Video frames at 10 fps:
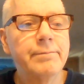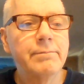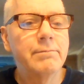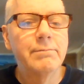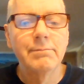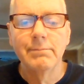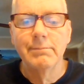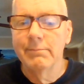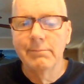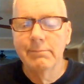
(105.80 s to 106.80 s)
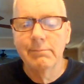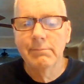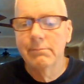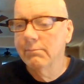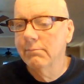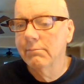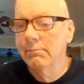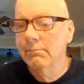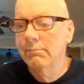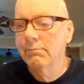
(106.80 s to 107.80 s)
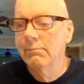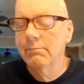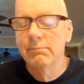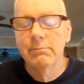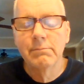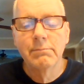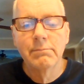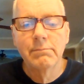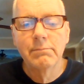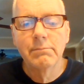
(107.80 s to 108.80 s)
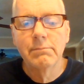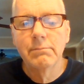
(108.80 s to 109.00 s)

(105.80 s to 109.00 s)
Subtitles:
Nobody speaks.